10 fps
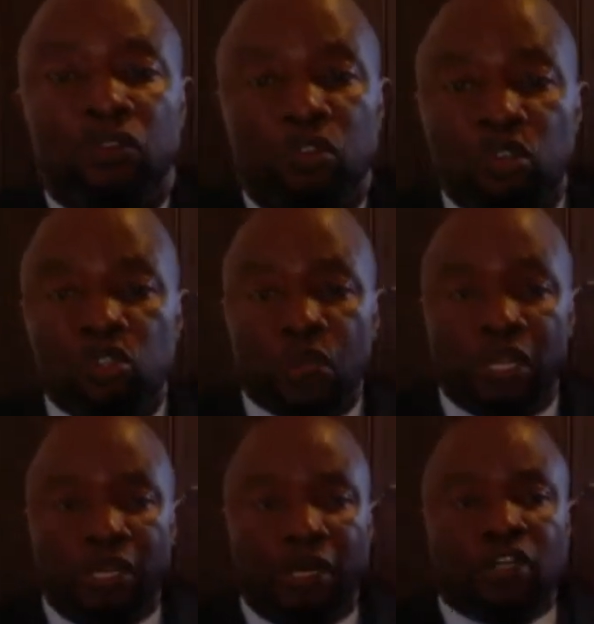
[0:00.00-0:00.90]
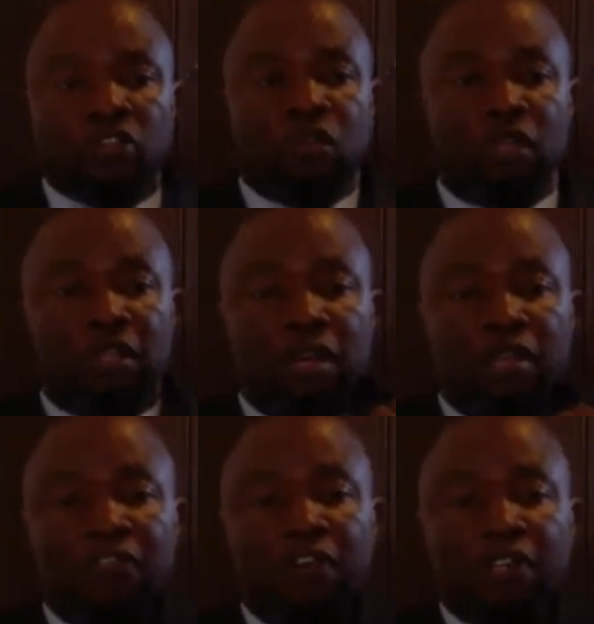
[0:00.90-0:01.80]
Usually, actually, the
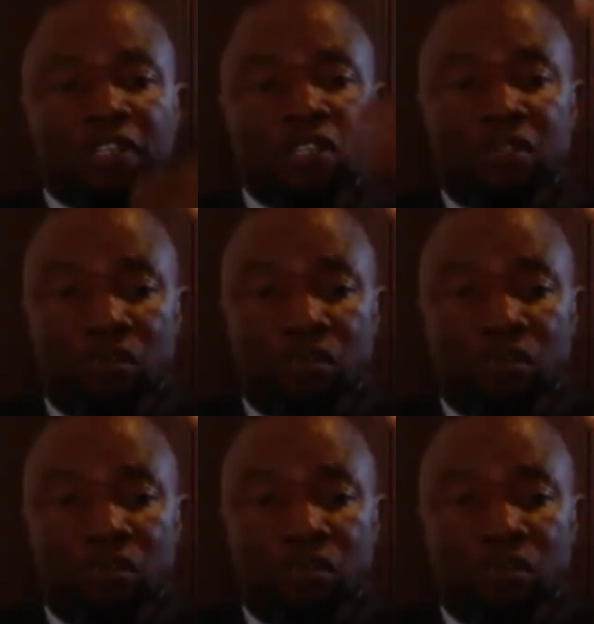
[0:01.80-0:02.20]
other factors they